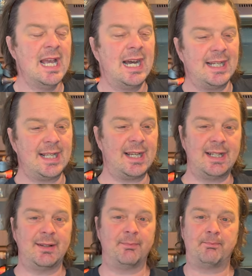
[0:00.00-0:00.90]
And, it,
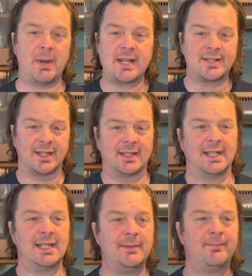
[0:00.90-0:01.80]
and
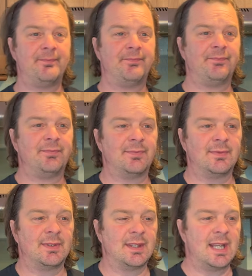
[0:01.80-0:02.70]
basically,
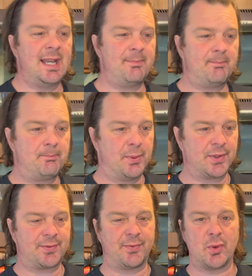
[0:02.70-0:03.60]
it
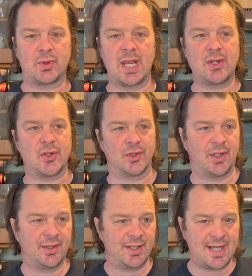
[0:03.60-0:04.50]
puts vocation
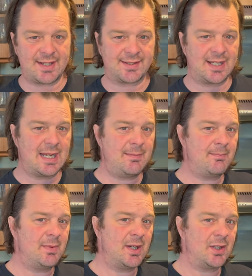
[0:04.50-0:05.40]
on that
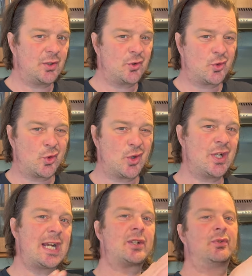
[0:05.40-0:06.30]
same
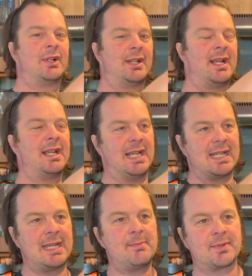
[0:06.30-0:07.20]
trajectory. It,
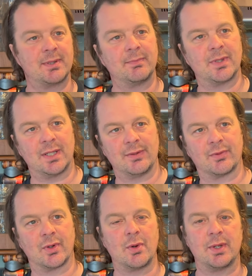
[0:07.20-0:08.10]
it keeps them kind of
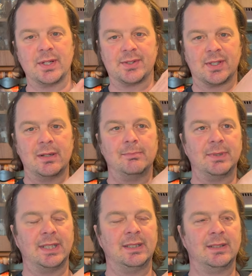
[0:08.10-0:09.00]
growing as a
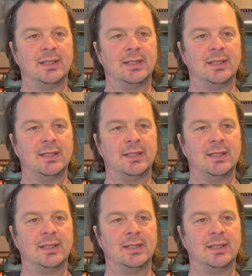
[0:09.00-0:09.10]
company.